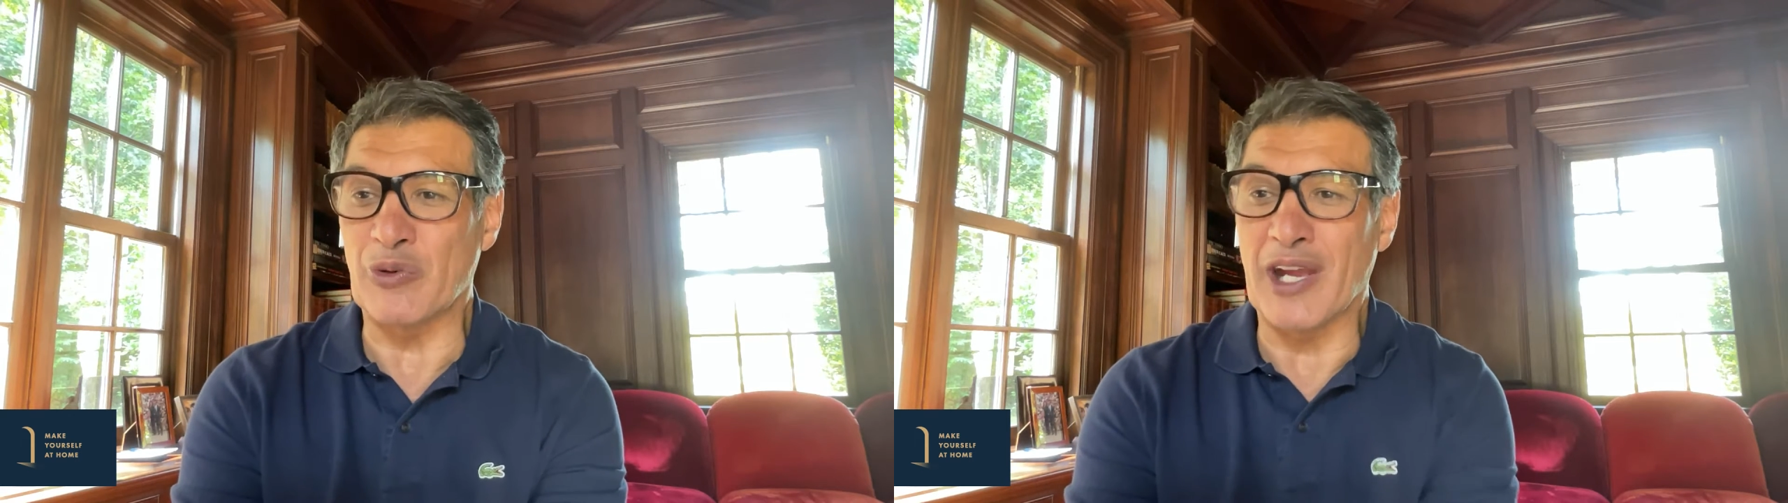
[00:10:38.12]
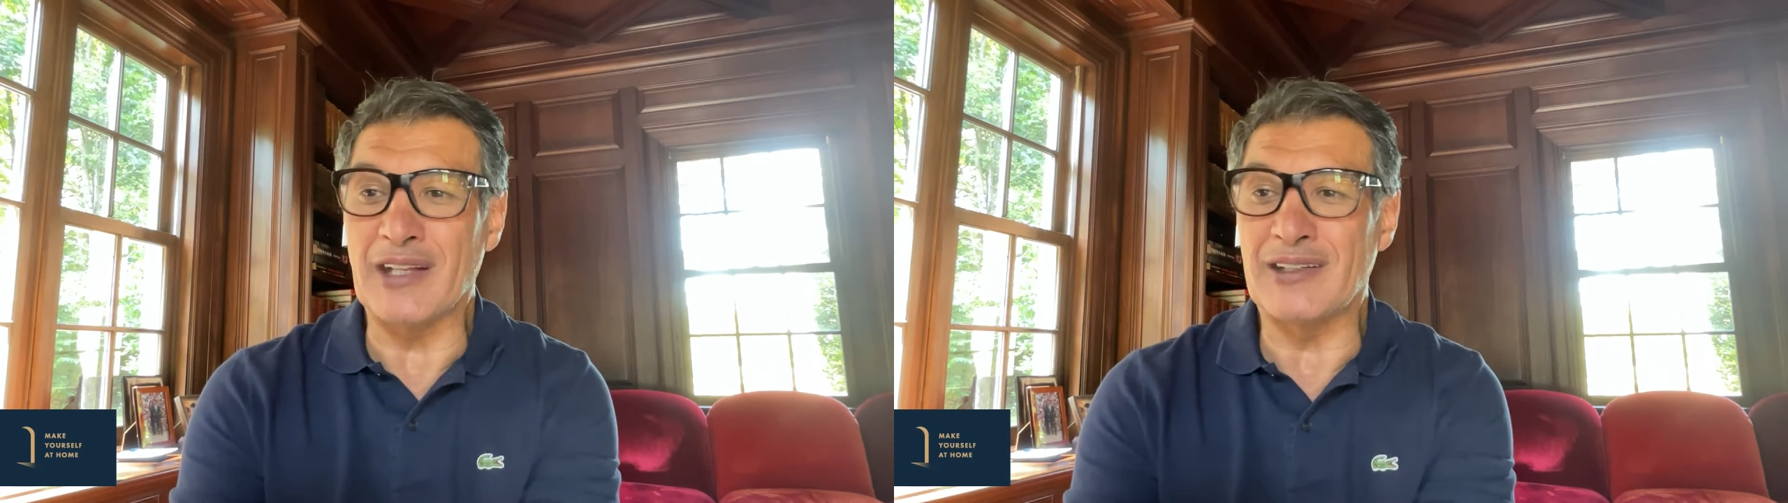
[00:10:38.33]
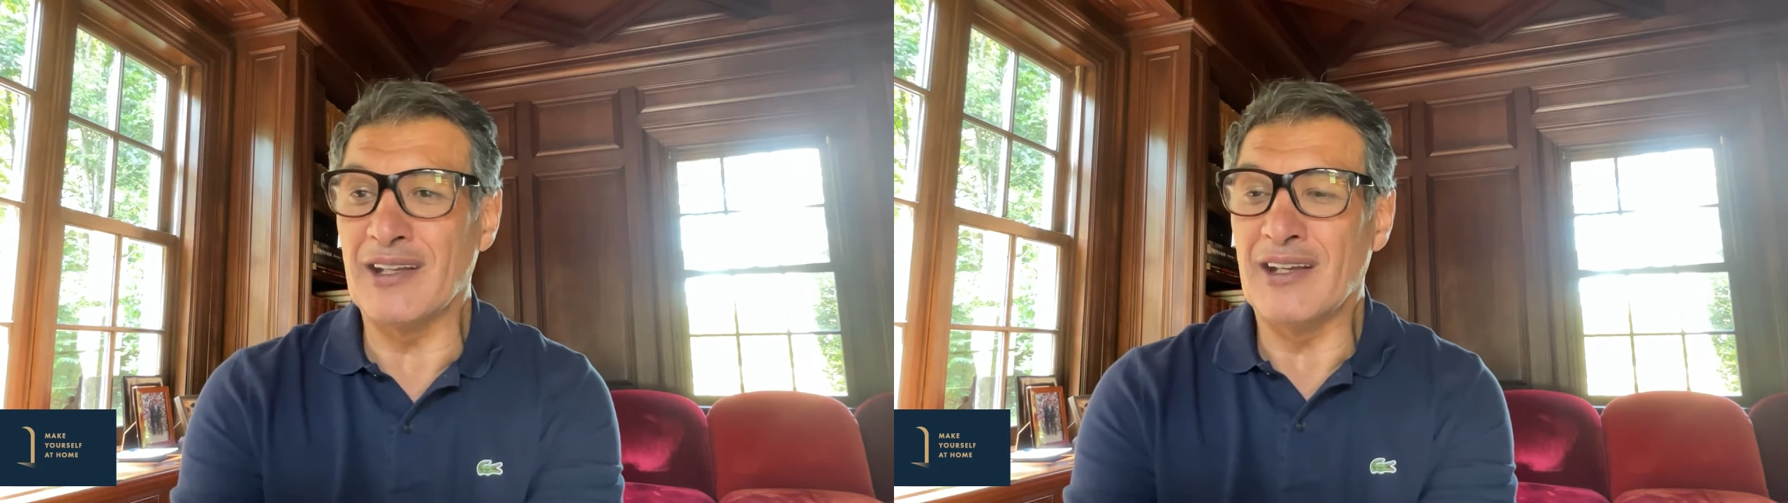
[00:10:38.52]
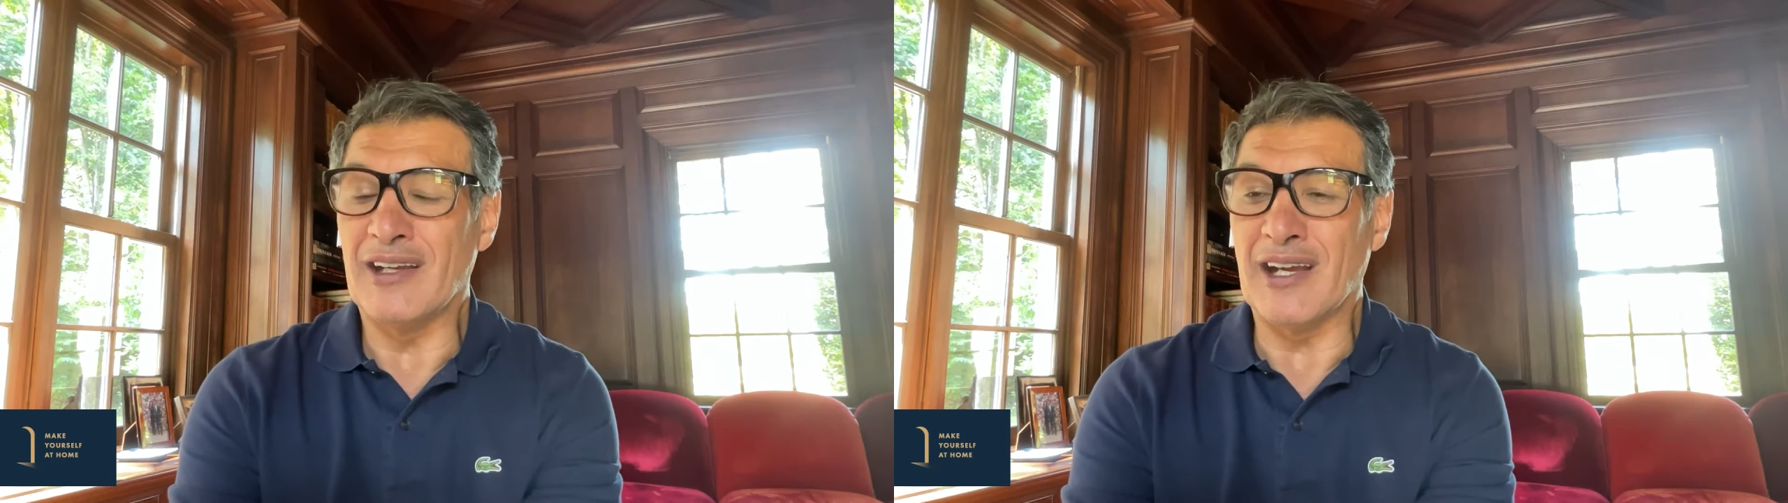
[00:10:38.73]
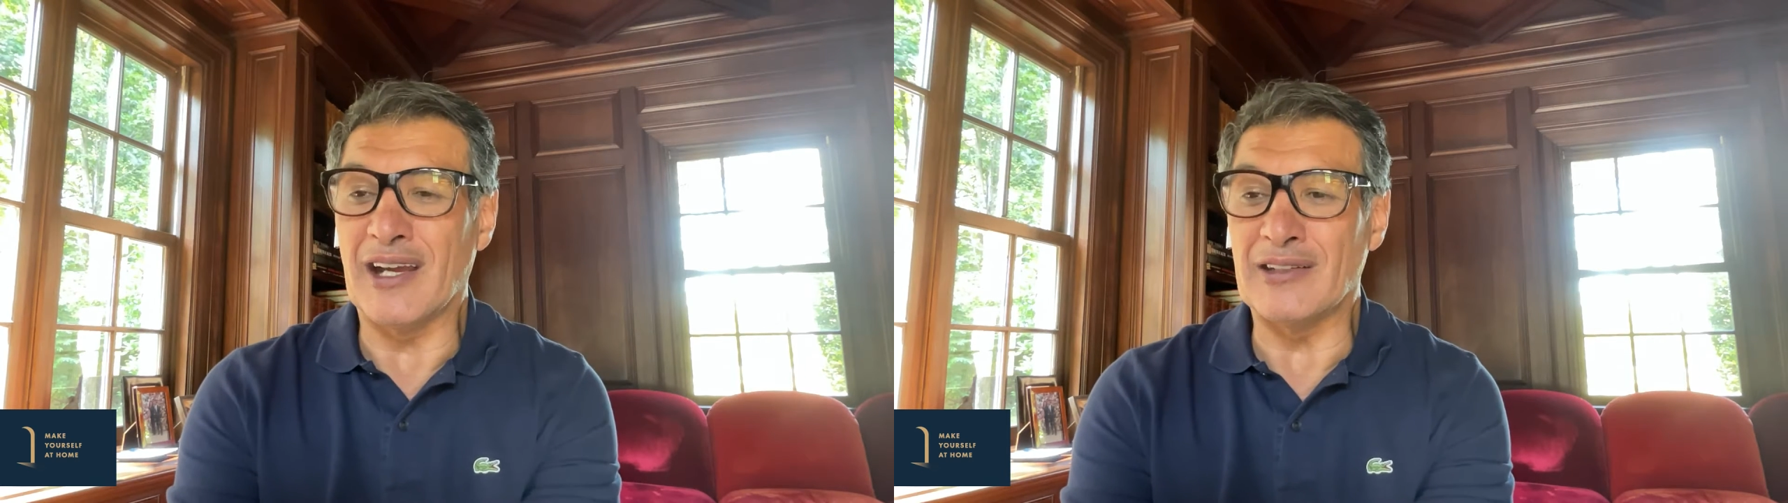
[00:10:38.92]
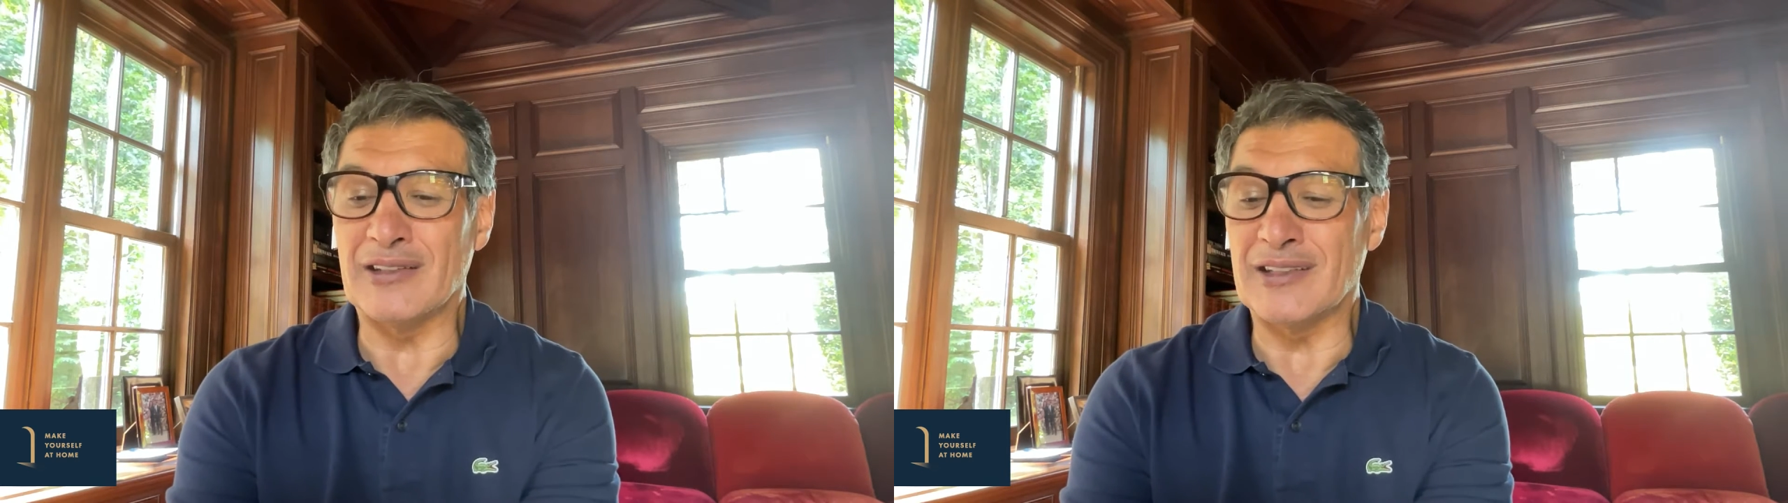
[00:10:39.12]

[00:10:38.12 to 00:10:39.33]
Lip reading: great, and